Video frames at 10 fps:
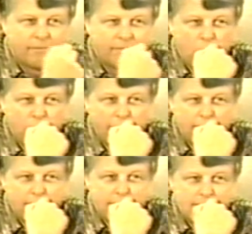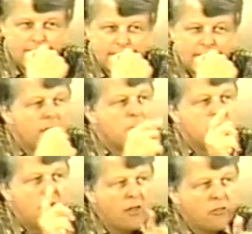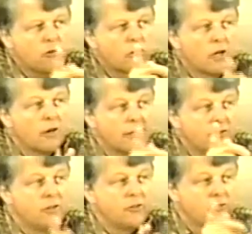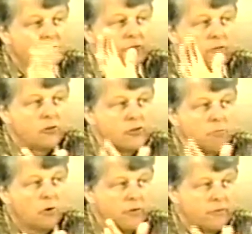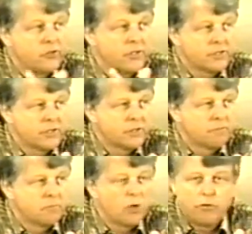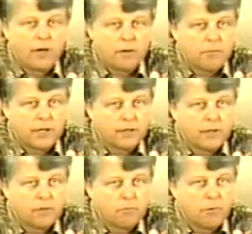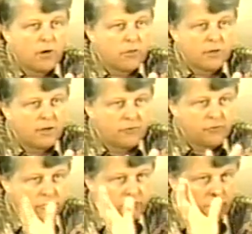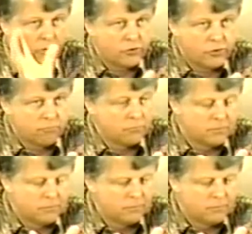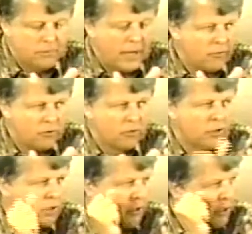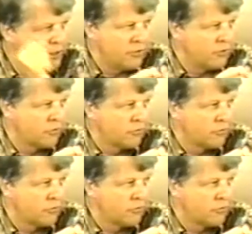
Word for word: Okay? Matthew clearly teaches the virgin birth of Jesus. No doubt about that. Parthenos is virgin. Matthew clearly teaches.